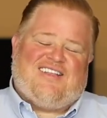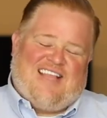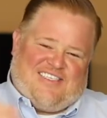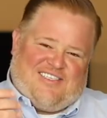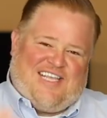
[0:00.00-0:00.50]

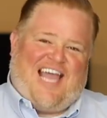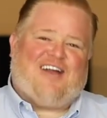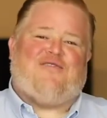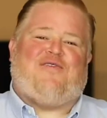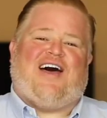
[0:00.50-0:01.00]
as a
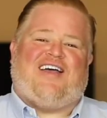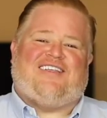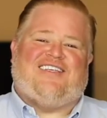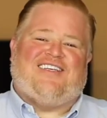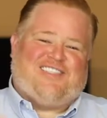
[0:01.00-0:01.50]

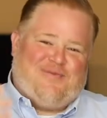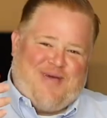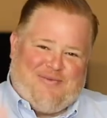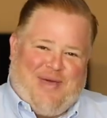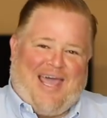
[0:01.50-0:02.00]
sacrifice to
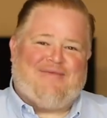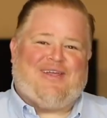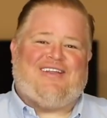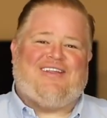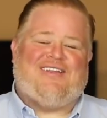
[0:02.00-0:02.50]
make
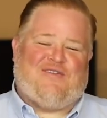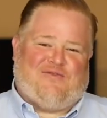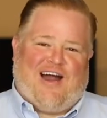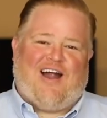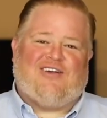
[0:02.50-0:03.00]
payment
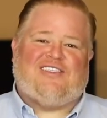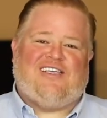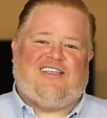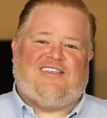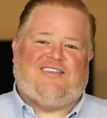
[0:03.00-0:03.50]
for our
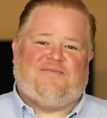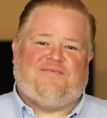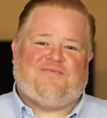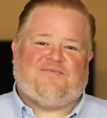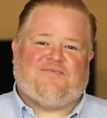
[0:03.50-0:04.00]
sins.
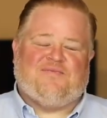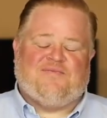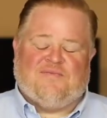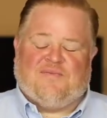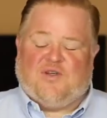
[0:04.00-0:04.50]

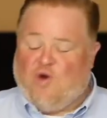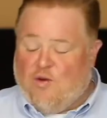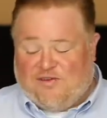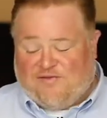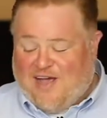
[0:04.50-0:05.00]

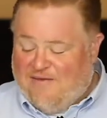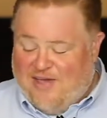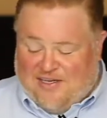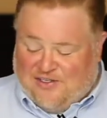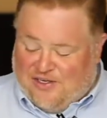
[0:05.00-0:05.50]
Romans 5
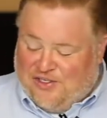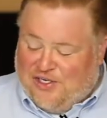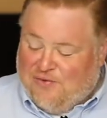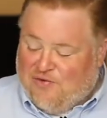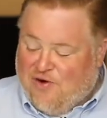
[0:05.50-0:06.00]
8, such a
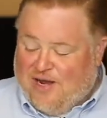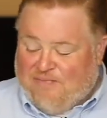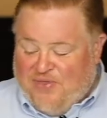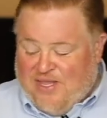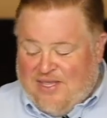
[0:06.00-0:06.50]
good one, right?
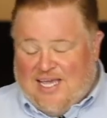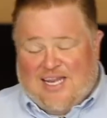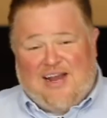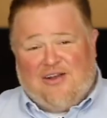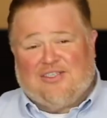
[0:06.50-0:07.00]
And
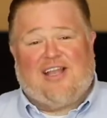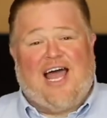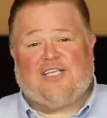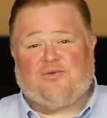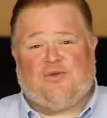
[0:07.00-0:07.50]
then here's the last